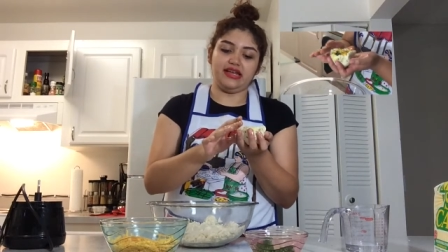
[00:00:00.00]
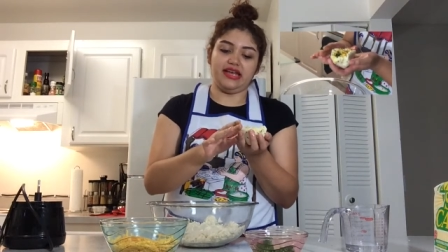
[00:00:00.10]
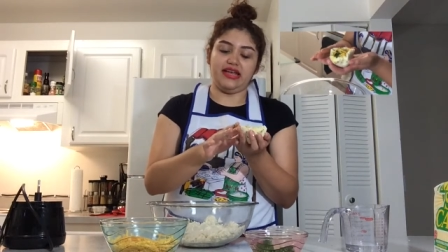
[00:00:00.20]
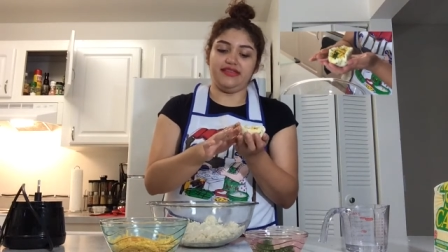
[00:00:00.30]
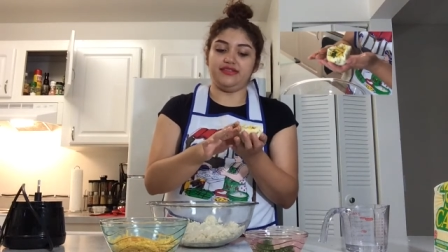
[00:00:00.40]

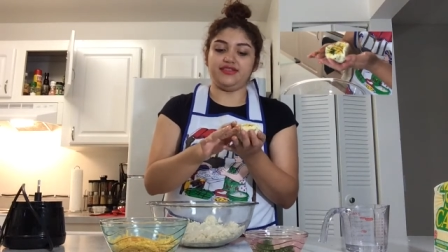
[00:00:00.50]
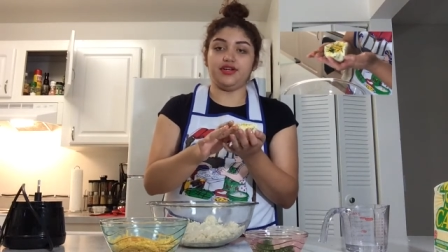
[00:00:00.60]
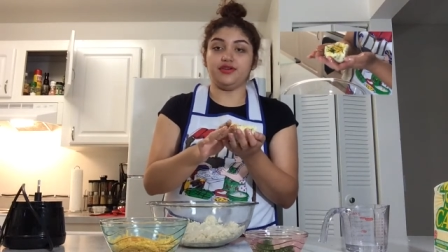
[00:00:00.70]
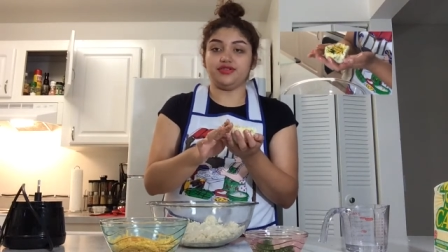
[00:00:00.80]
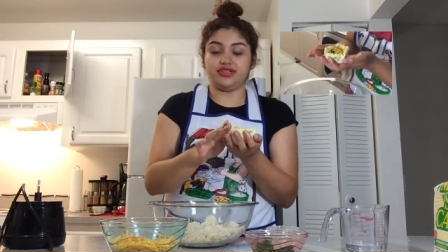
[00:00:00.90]
The
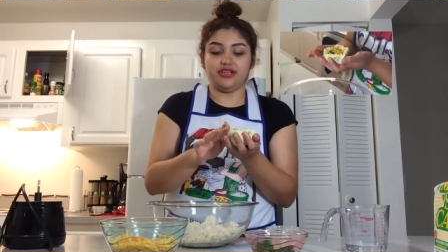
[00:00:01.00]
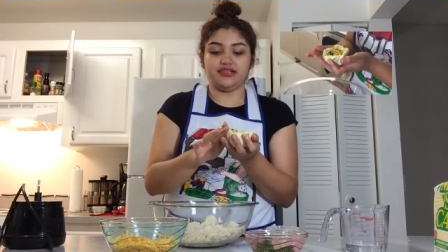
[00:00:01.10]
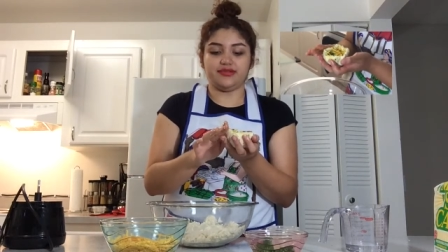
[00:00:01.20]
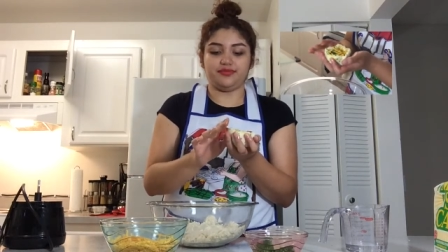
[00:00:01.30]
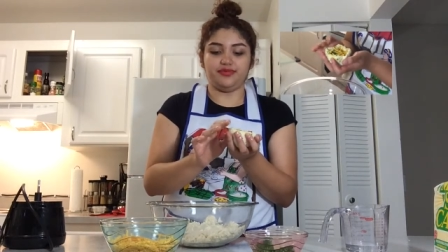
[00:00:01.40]
dough should
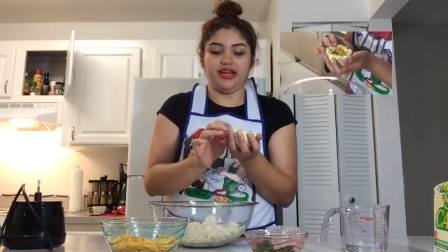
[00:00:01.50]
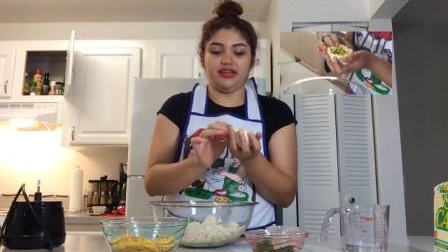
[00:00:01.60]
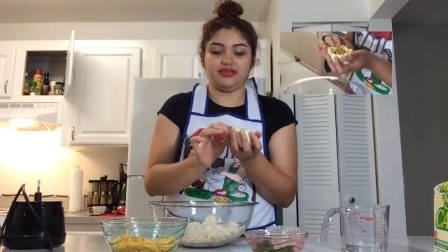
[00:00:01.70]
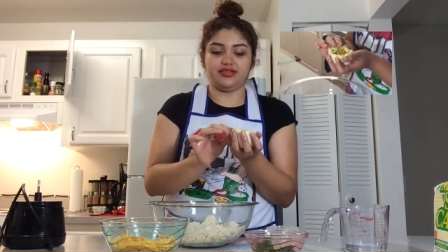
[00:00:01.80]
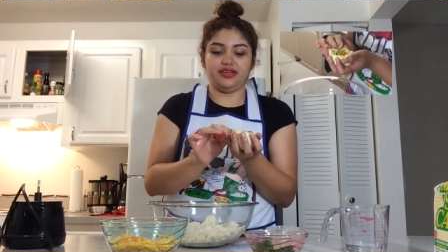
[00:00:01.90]

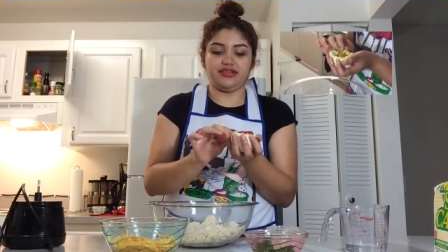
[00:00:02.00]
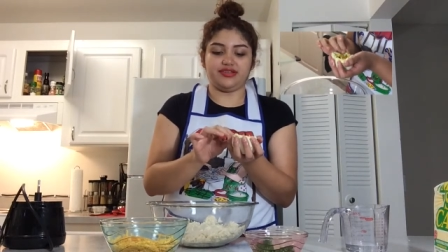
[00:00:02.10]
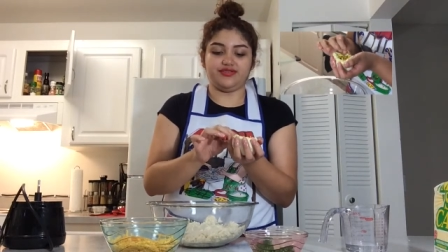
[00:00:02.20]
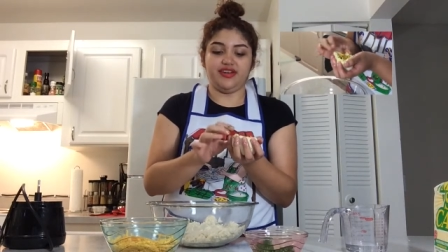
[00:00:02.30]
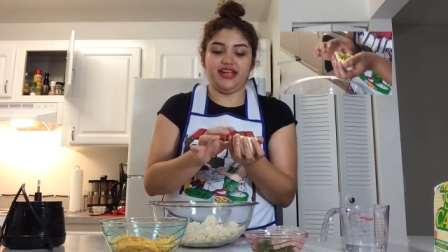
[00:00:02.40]

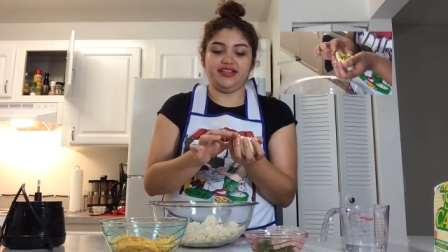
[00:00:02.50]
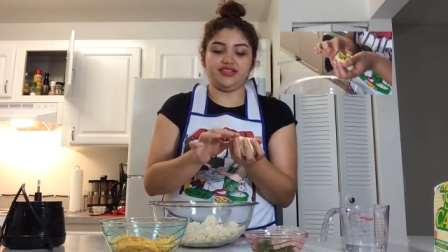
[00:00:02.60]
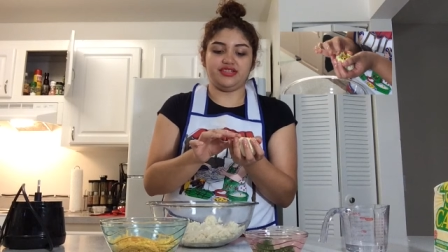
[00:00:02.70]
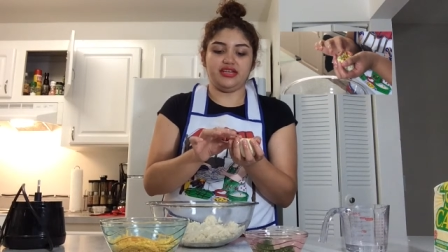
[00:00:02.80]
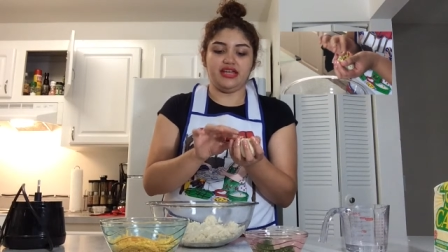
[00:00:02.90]

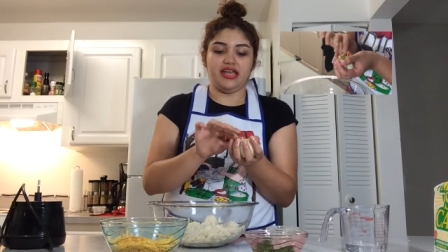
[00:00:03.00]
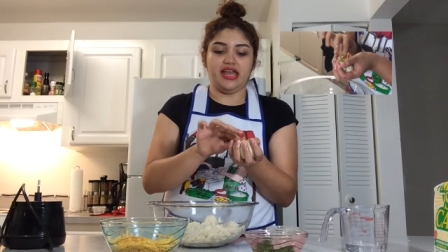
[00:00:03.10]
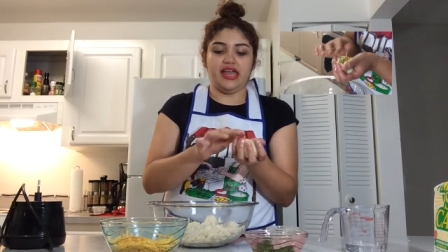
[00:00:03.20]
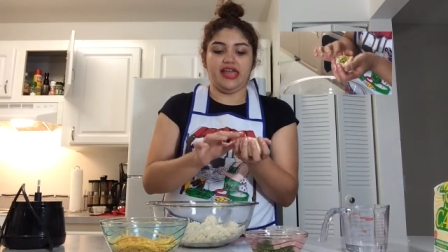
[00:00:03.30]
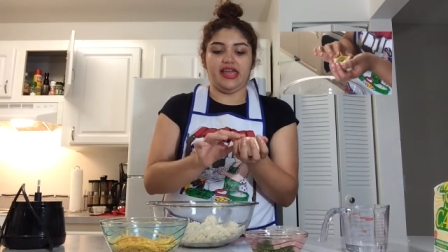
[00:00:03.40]
stretch,
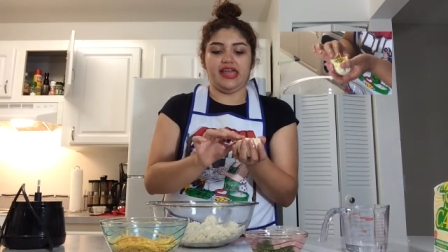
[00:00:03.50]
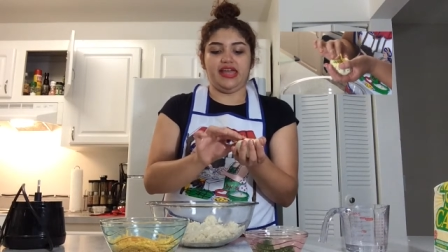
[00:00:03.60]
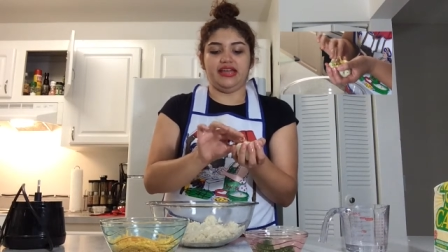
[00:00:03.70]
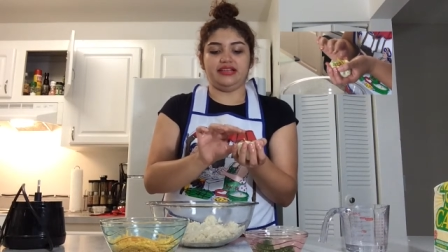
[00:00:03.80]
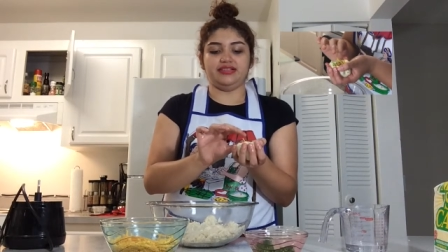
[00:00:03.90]

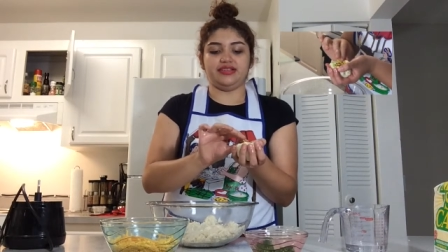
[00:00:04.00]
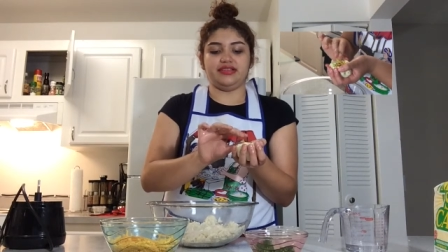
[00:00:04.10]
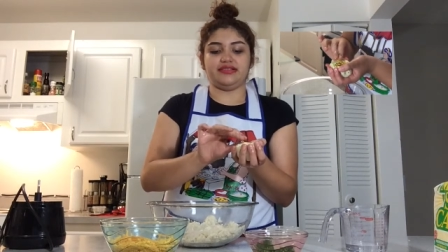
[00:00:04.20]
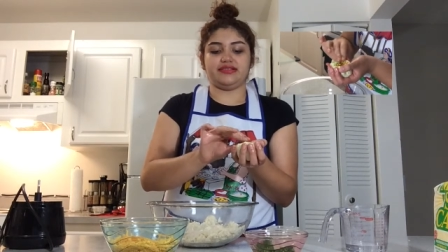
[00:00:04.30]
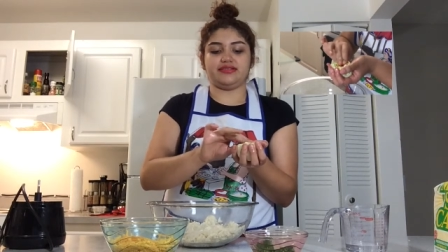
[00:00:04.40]
and
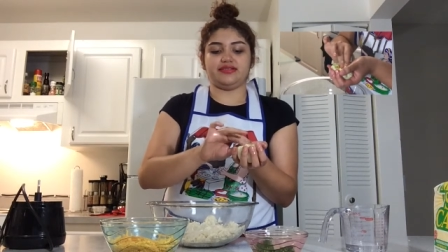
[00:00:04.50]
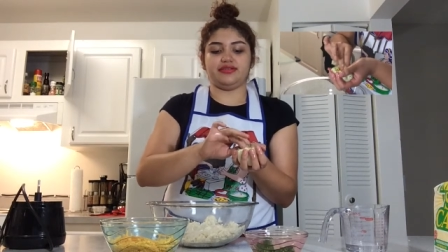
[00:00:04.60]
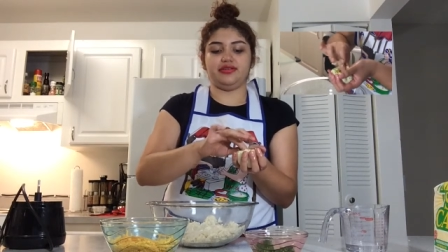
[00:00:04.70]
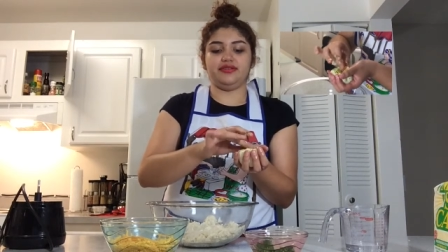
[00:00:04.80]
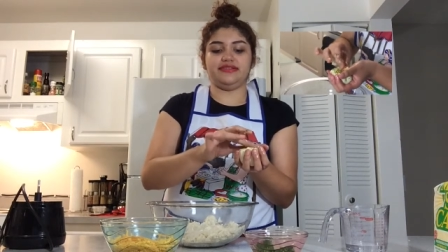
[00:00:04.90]
just
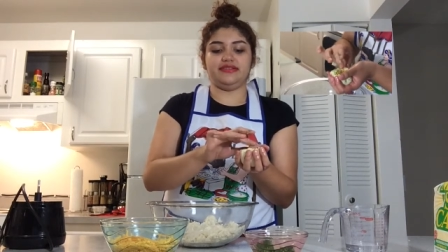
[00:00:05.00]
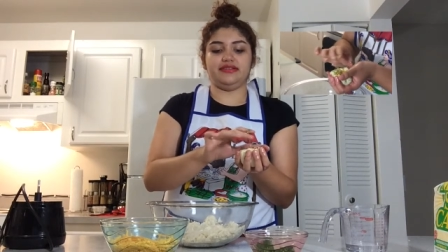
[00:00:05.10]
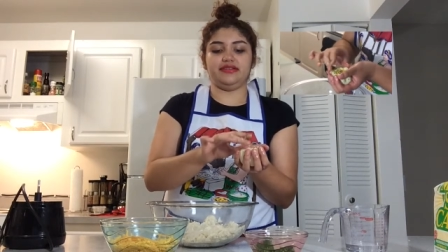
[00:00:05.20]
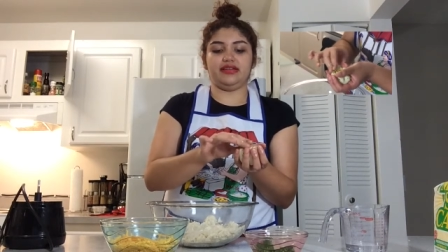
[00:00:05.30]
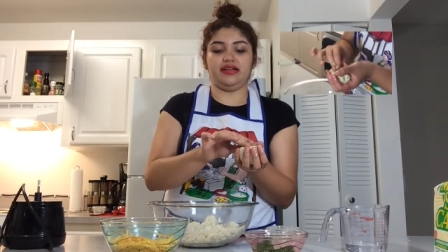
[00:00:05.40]
close
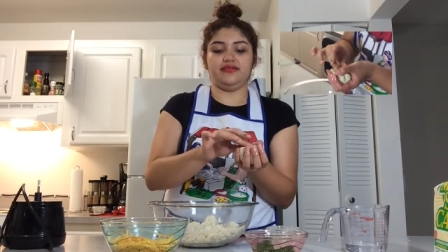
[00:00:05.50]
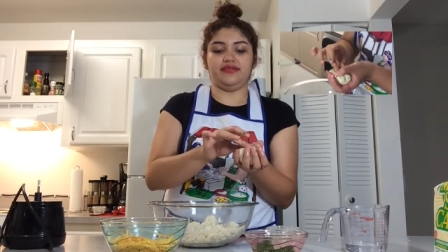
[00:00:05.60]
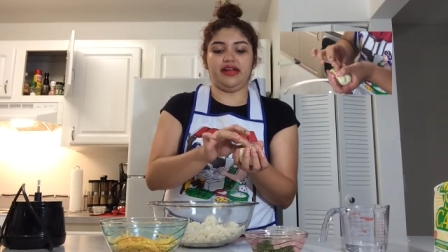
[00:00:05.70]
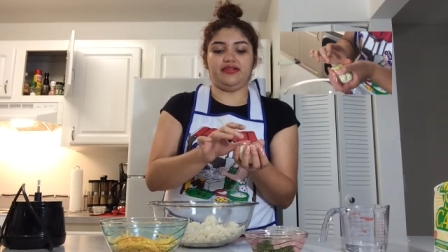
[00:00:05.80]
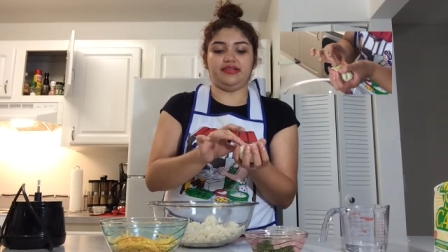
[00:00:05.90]
it
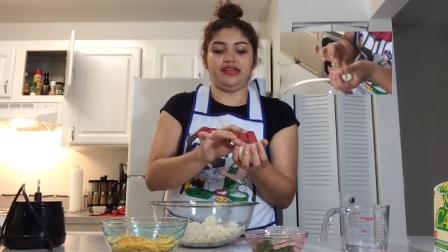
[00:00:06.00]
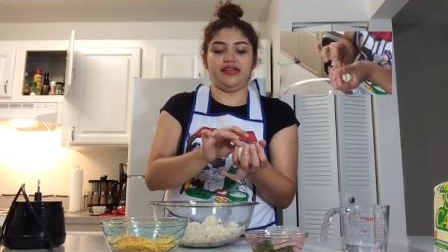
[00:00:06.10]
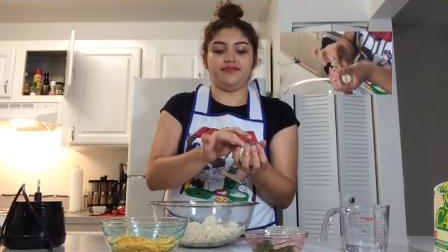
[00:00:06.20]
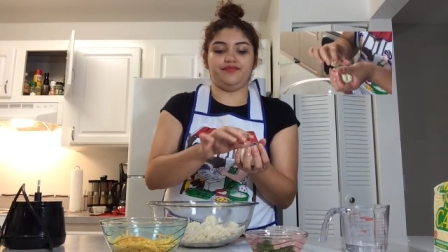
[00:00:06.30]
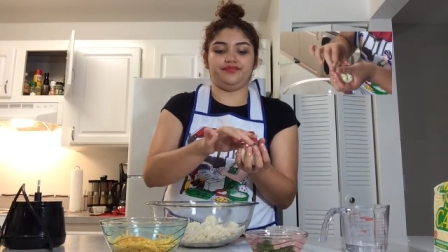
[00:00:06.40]
around it.